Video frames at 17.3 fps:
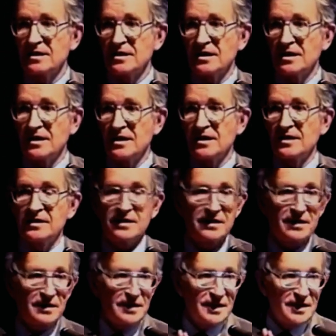
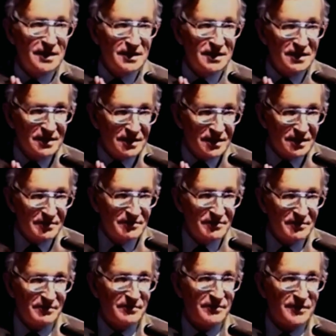The
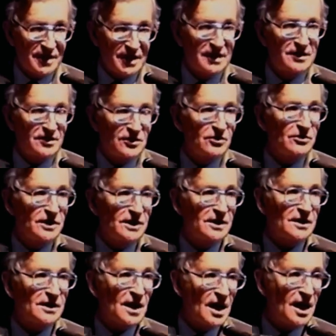thing to do at
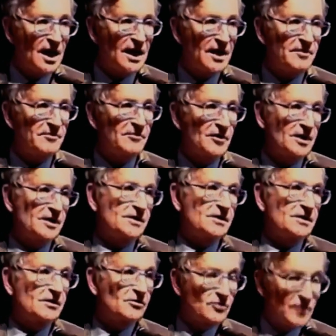the time
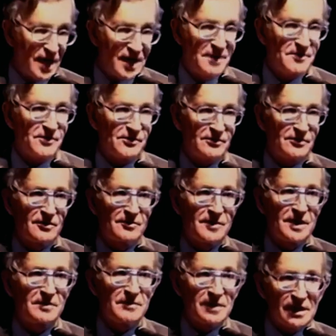was to ram through a
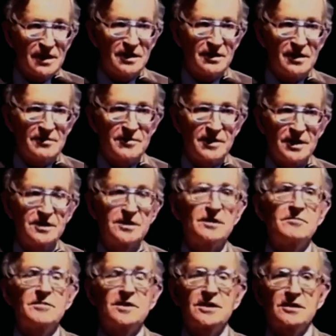big military
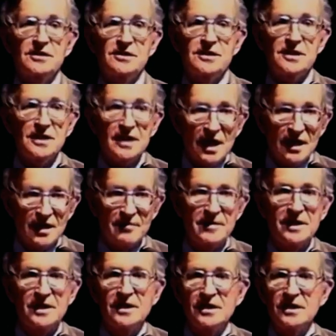budget because the
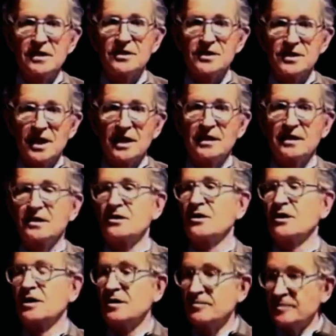economy needed a shot in the
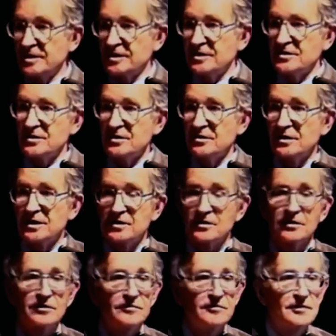arm and so on
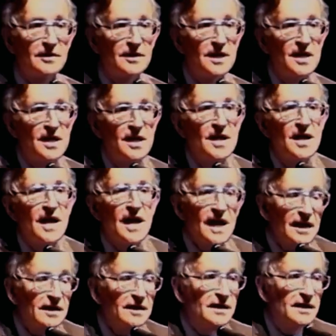and so forth.
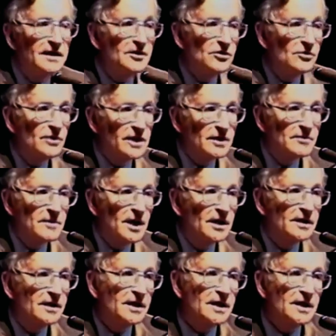How did they do it
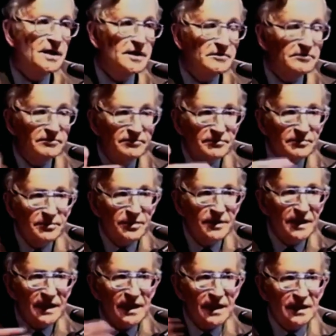among the
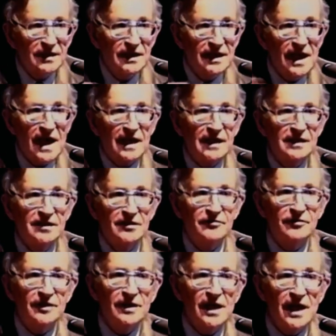politically
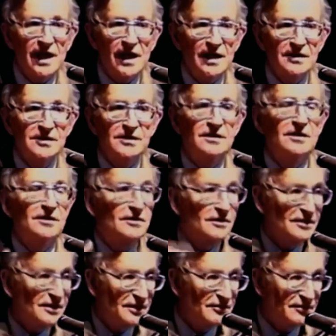active class, you
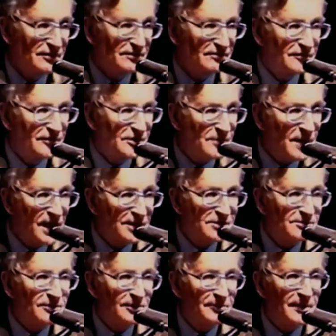know, the
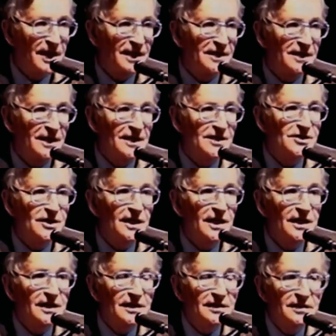responsible men, the
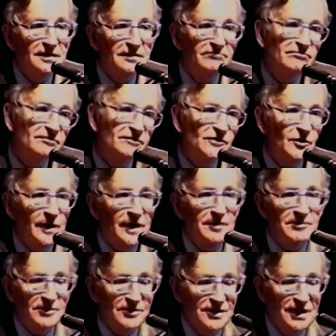educated
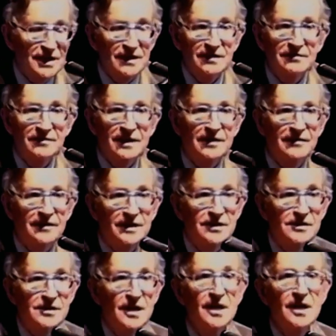20% or whatever it
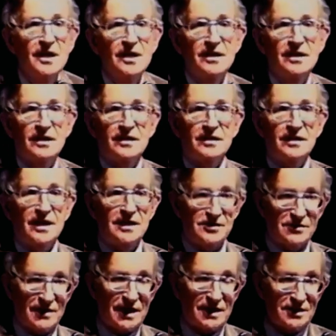is, the
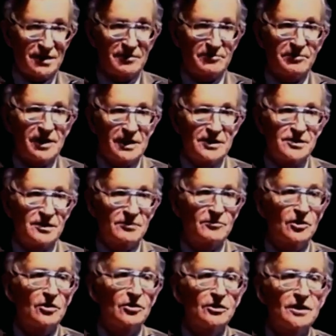guys who actually play
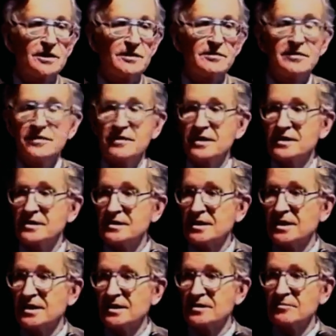some role in these
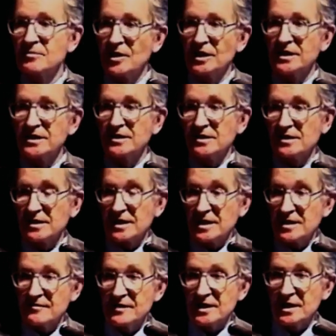things, marginal or
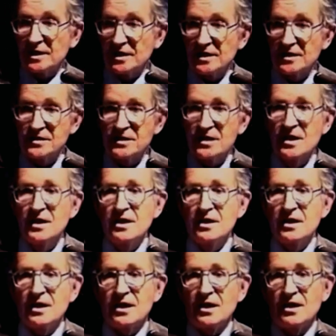even at least?
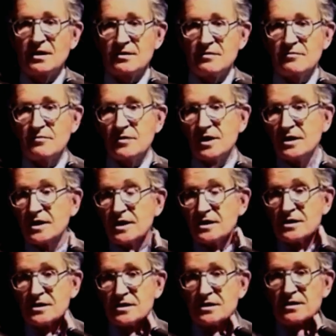Well,
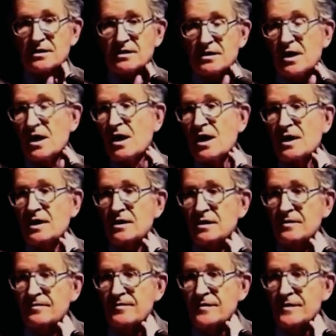they just lied.